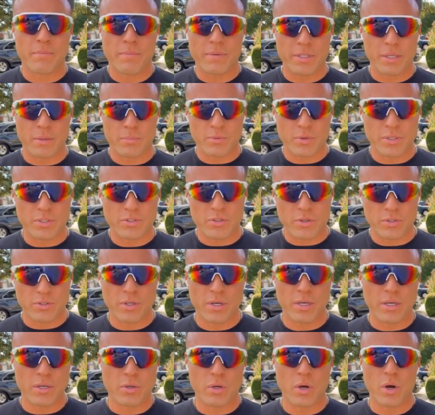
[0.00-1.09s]
Deep Research.
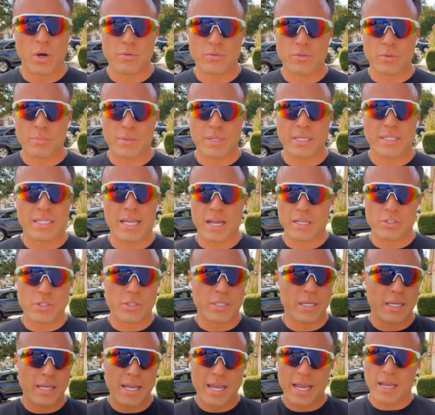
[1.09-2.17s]
Call for Me is
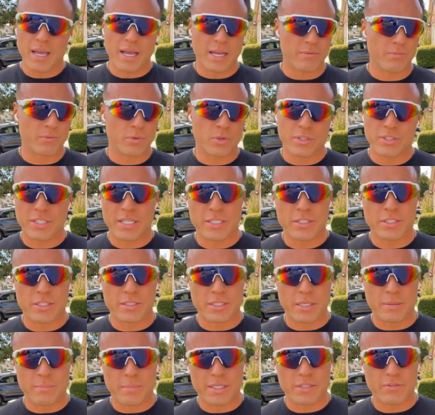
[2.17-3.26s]
actually an AI voice agent
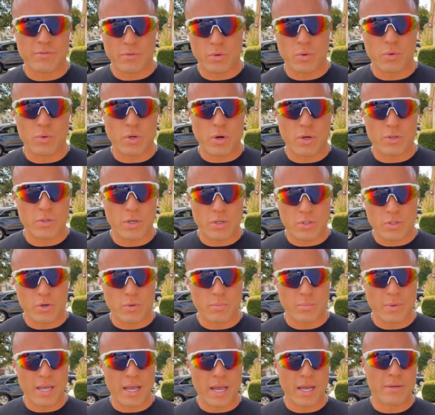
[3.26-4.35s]
that makes phone calls on your
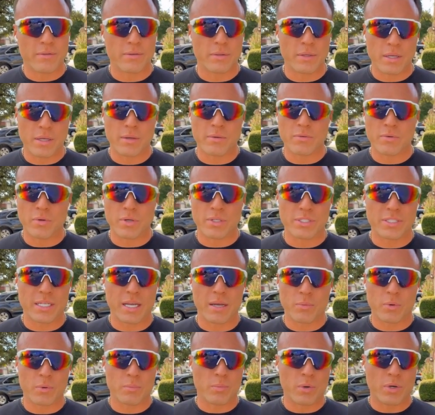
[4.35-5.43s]
behalf. For
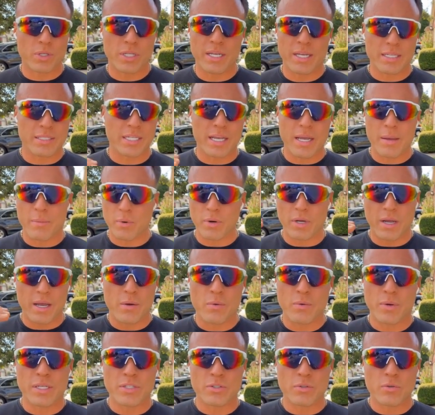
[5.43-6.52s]
example, booking a table at a
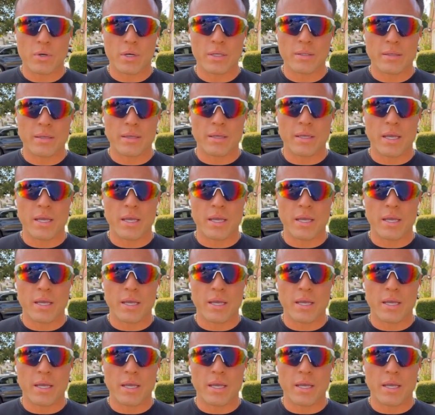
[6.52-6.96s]
restaurant.